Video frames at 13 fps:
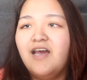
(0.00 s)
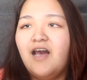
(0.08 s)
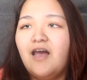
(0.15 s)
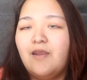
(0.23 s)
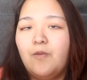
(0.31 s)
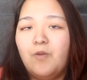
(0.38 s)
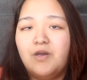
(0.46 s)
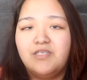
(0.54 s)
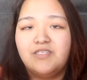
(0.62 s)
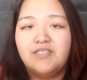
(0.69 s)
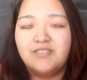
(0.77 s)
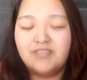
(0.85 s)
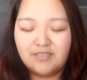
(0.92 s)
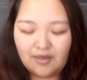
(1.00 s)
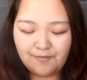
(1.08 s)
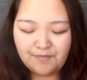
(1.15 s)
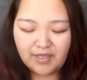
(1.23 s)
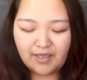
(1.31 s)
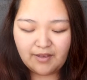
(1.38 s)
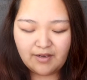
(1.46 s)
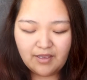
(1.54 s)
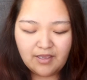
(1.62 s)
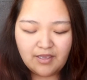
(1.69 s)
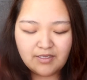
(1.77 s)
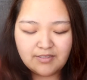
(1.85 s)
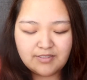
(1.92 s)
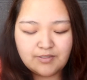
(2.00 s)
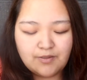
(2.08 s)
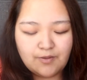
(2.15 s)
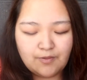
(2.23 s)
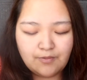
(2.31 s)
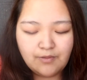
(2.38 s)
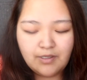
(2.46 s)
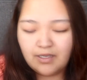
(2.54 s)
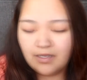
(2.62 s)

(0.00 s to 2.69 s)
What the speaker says: and I wanted to stop that. So